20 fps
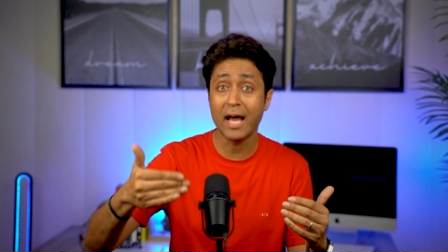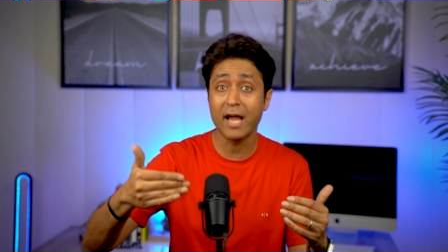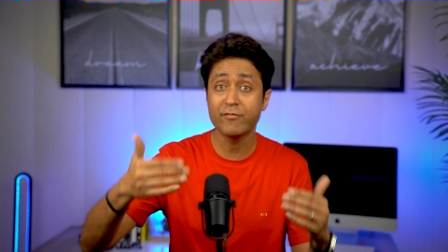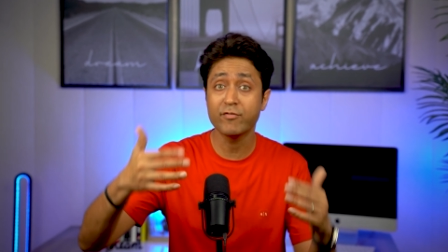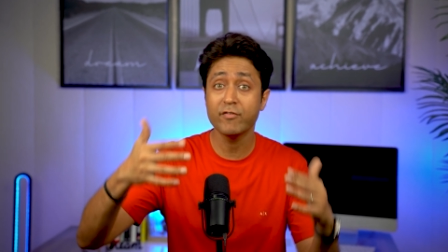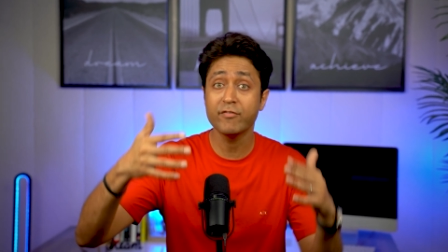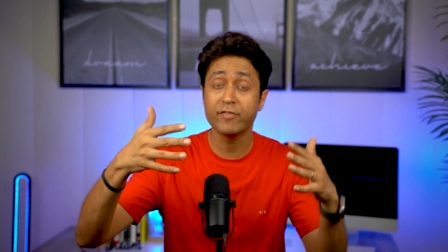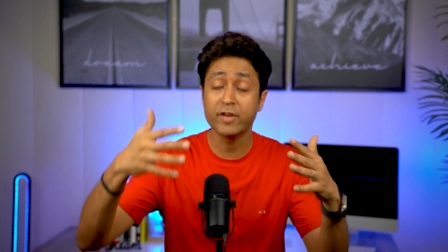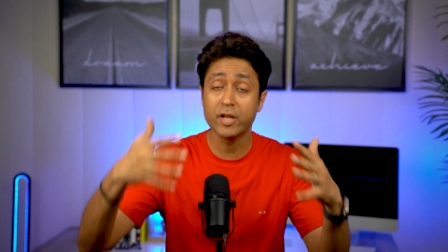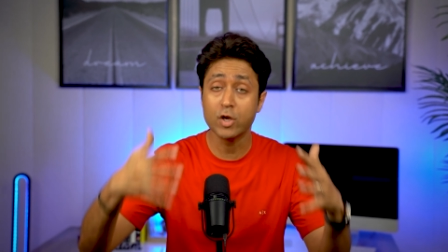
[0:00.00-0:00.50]

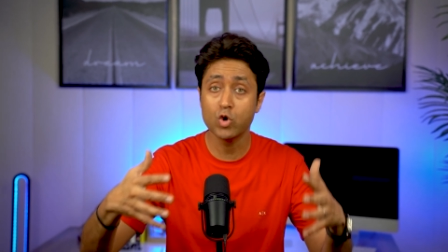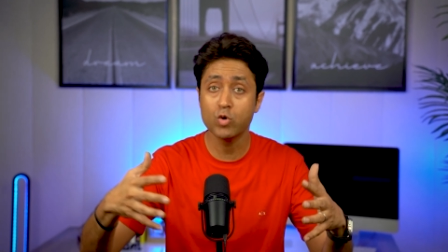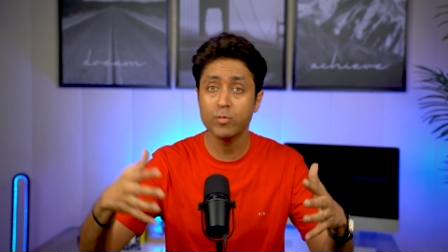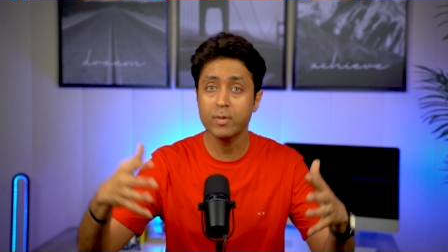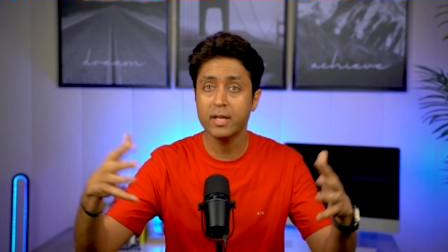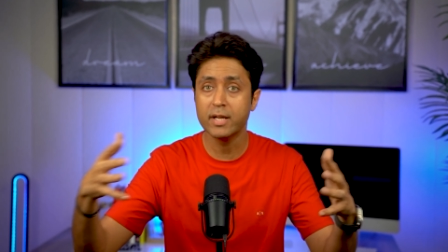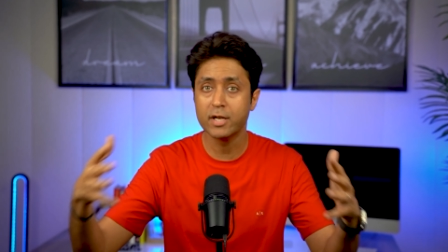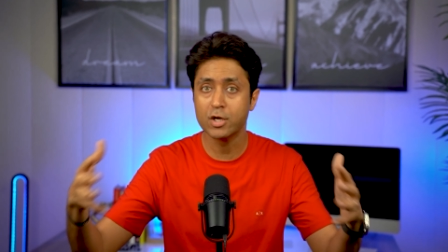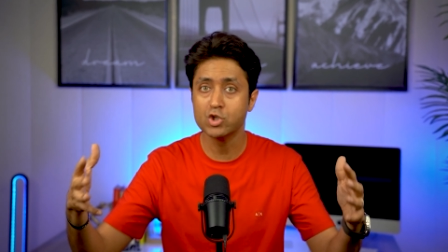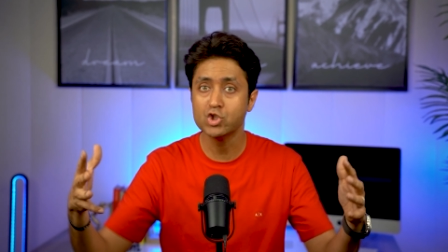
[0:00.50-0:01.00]
life of
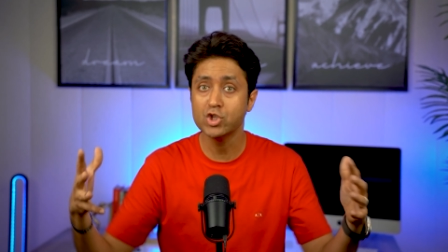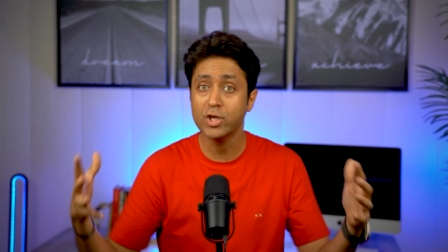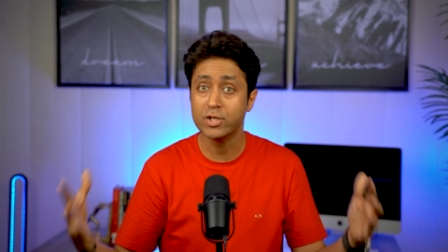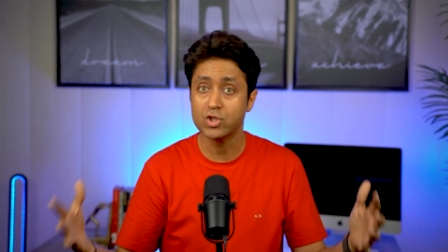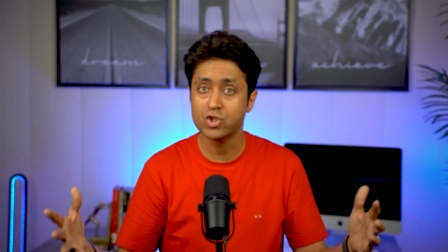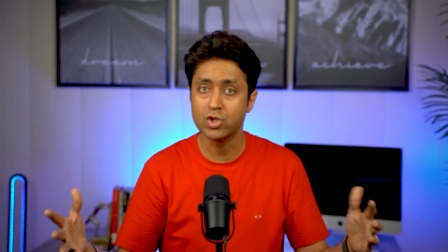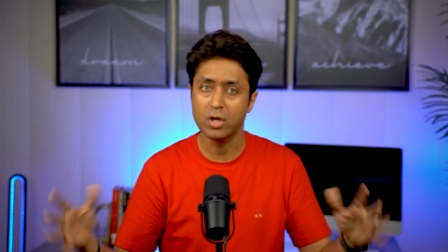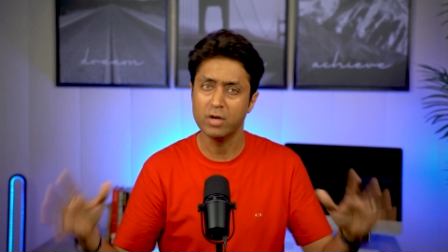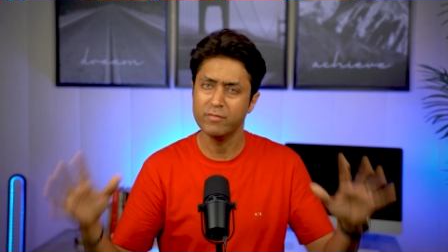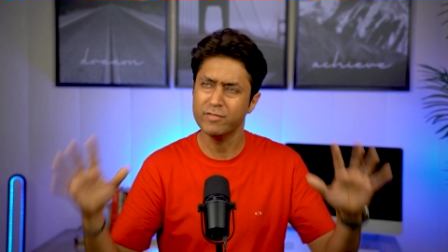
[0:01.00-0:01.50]
renewable energy
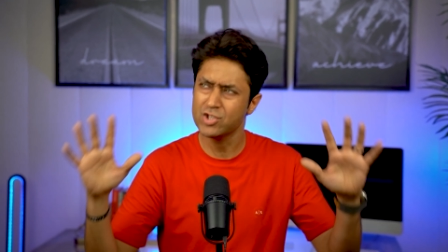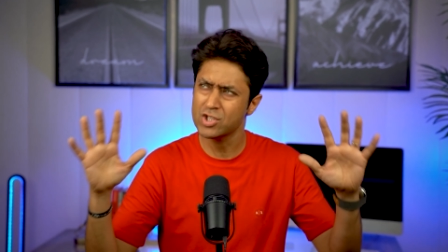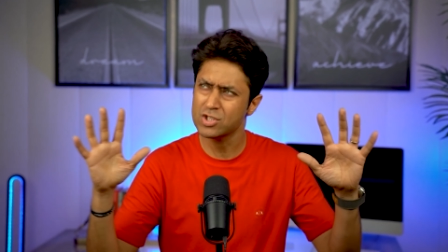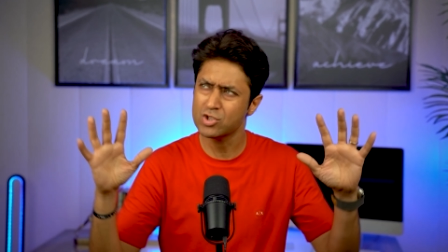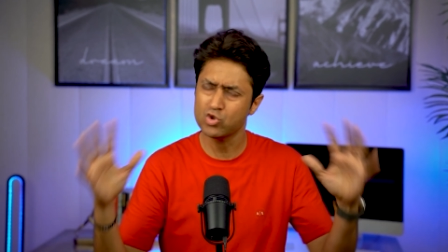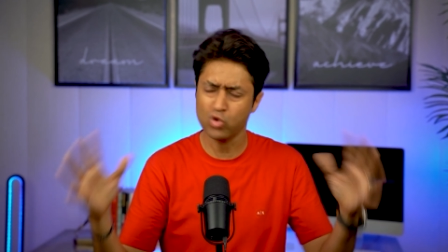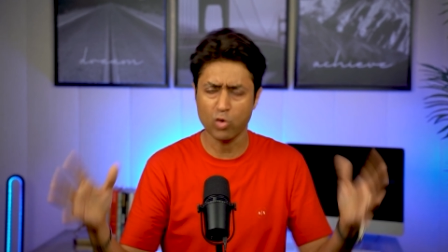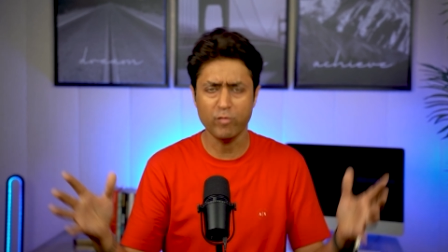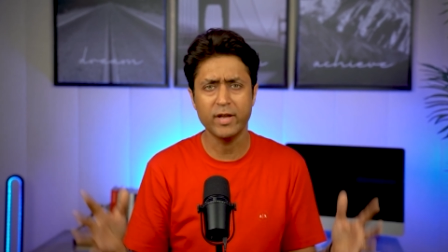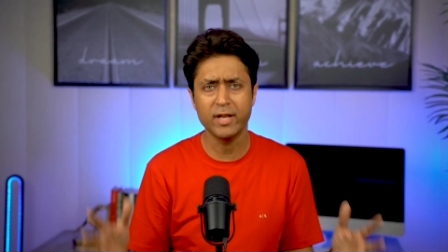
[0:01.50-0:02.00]
engineer, which
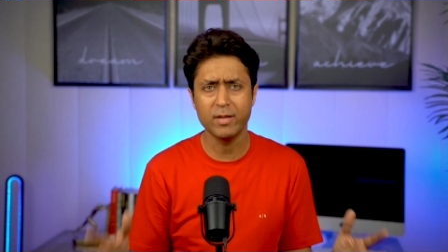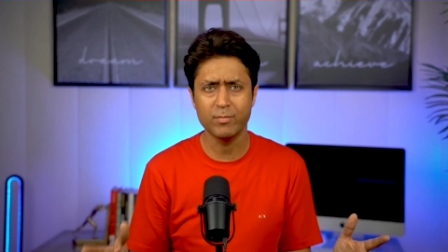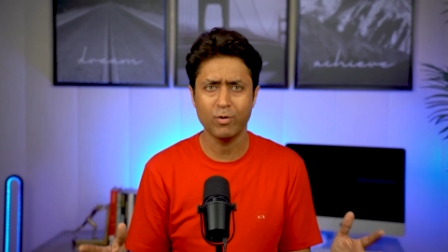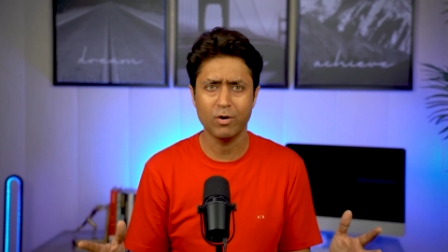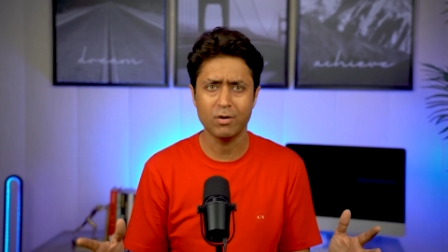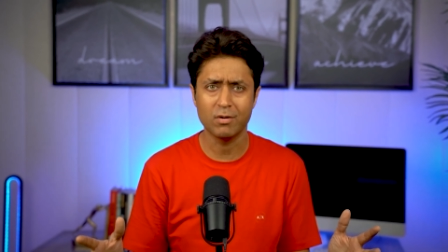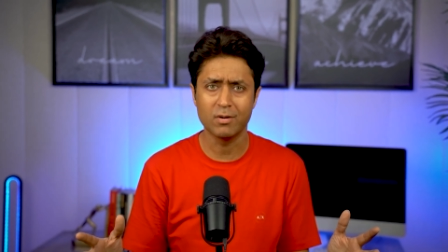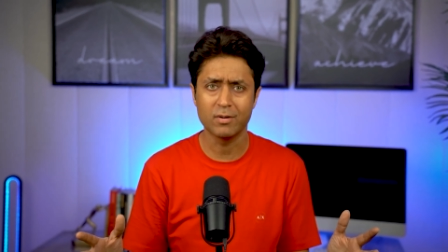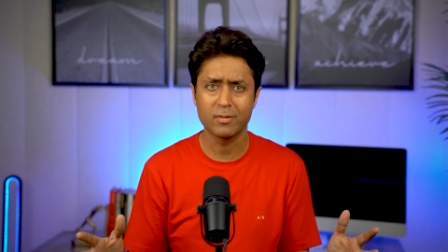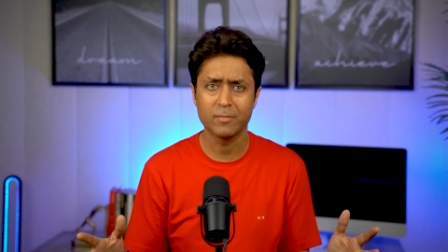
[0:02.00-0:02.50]
is so very
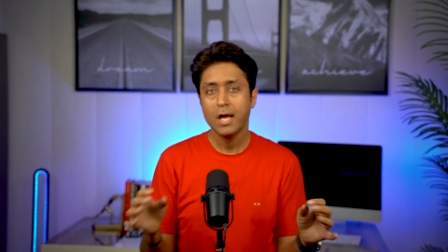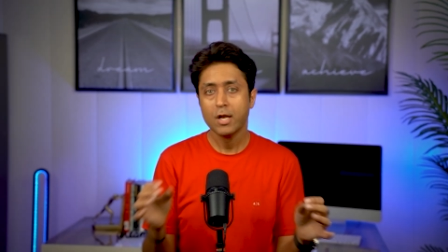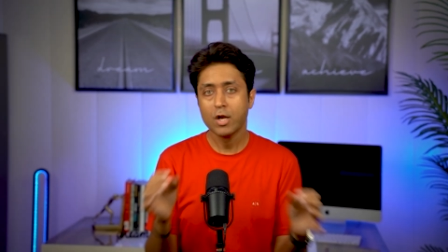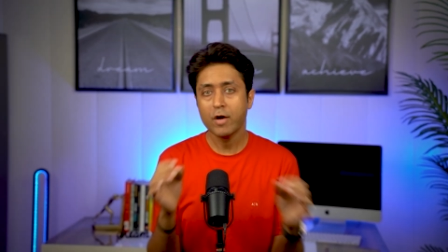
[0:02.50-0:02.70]
important.